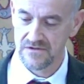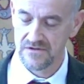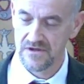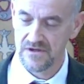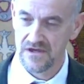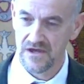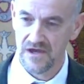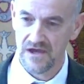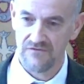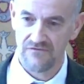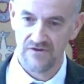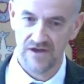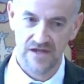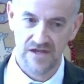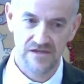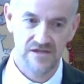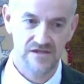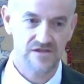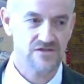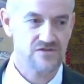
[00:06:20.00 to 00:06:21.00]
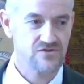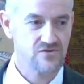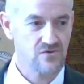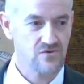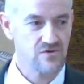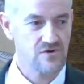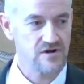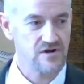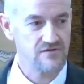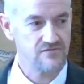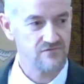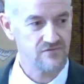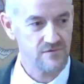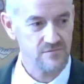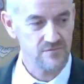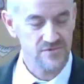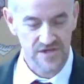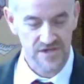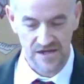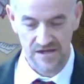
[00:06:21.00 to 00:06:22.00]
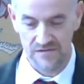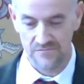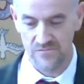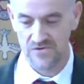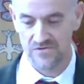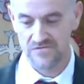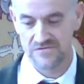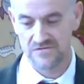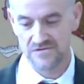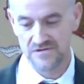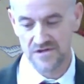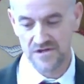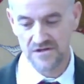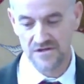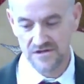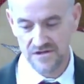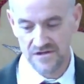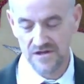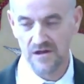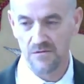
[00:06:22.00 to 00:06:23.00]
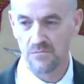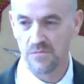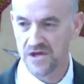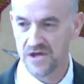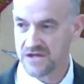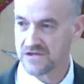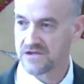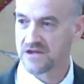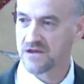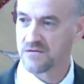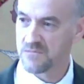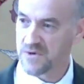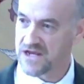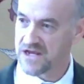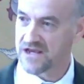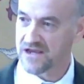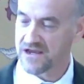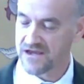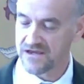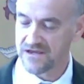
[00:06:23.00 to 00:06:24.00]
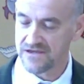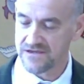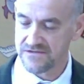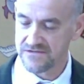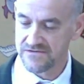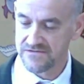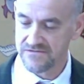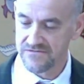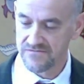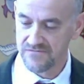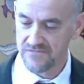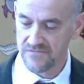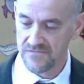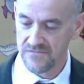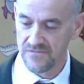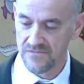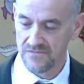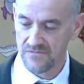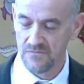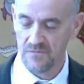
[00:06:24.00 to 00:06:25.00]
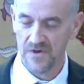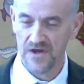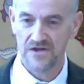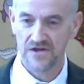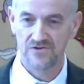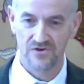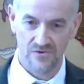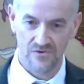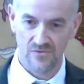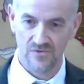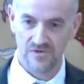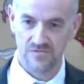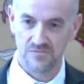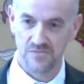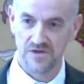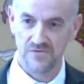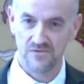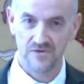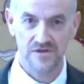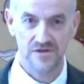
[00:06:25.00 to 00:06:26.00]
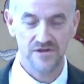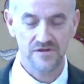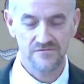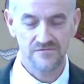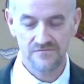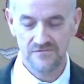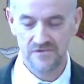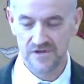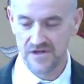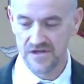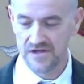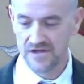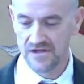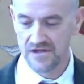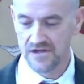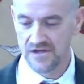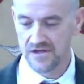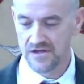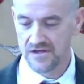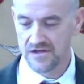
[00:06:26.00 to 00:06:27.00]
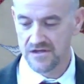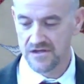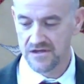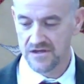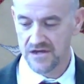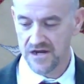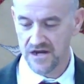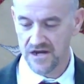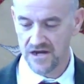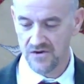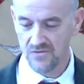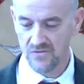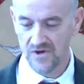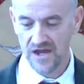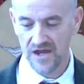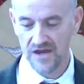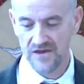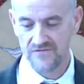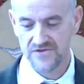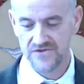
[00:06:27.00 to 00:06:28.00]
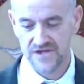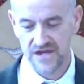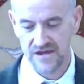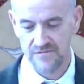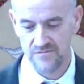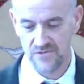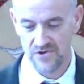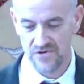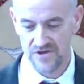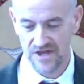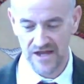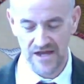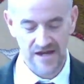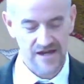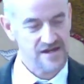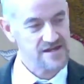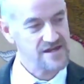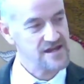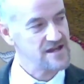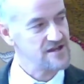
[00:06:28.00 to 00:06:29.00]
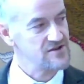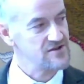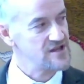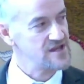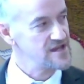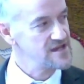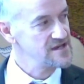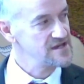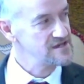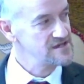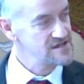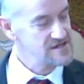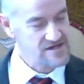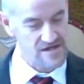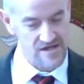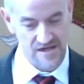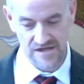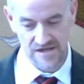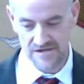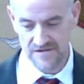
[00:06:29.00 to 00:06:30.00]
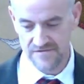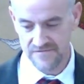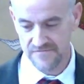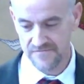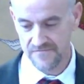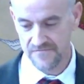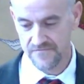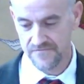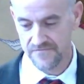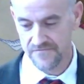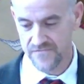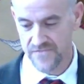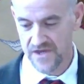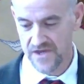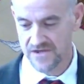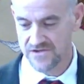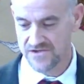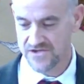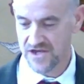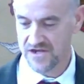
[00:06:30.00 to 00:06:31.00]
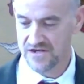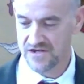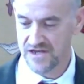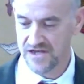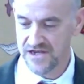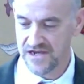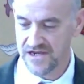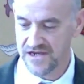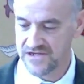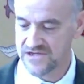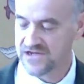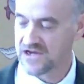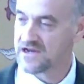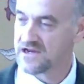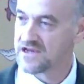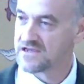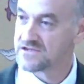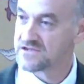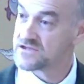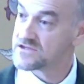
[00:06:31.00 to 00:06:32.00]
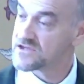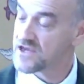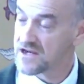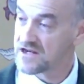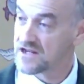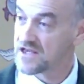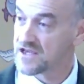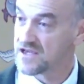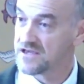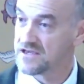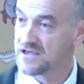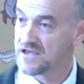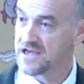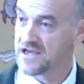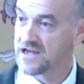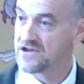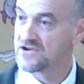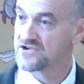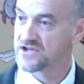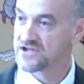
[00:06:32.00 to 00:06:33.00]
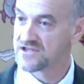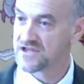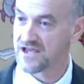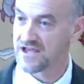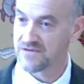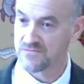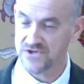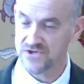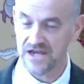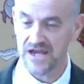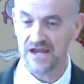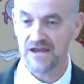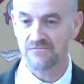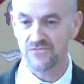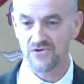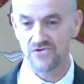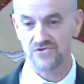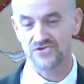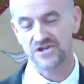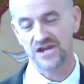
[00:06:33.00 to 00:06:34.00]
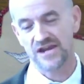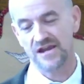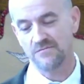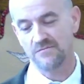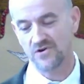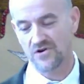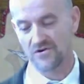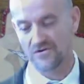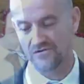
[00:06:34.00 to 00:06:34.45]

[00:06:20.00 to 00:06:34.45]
I find this story from Samuel a bit comedic. Picture it with me, will you? Here we have Samuel lying down late in the night. Suddenly he, see, suddenly, he hears his name Samuel, Samuel.